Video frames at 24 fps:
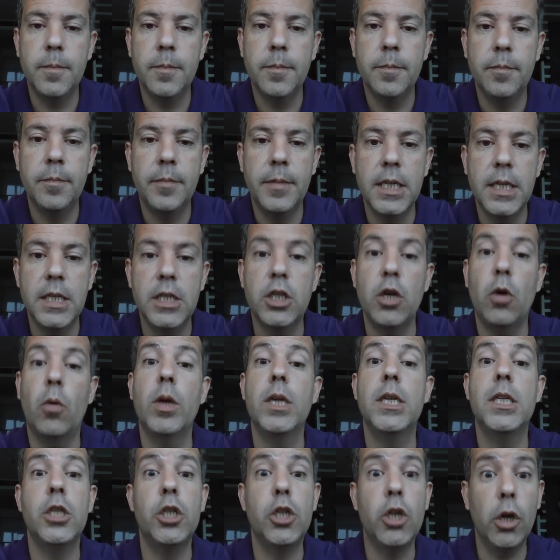So a
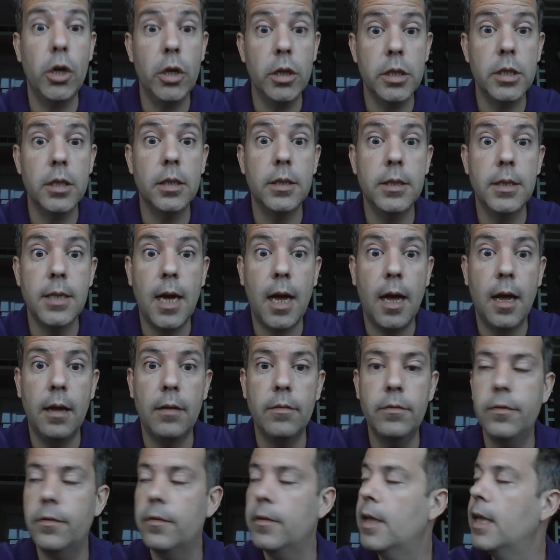turtle dove
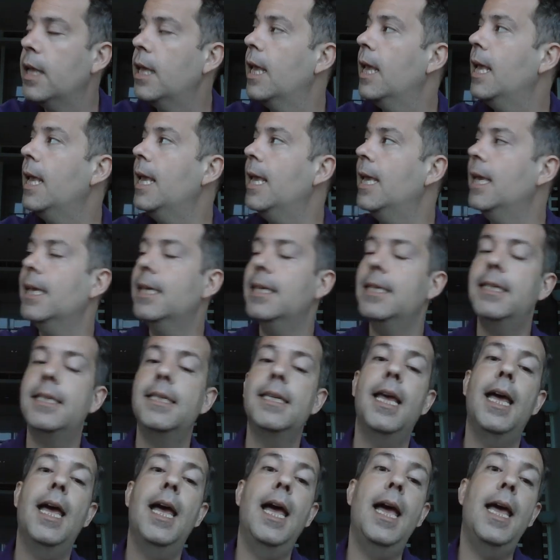is
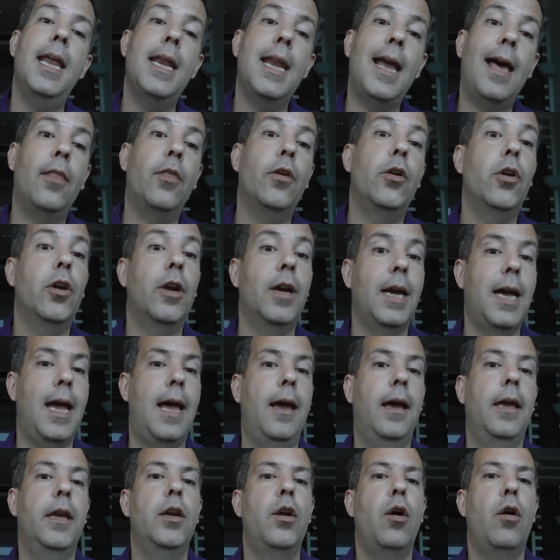another kind
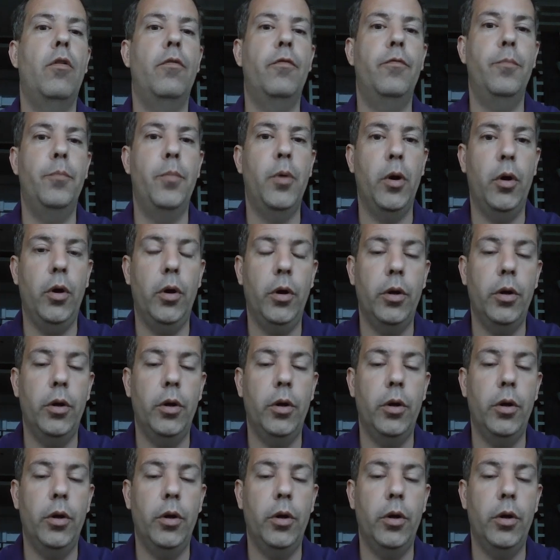of bird.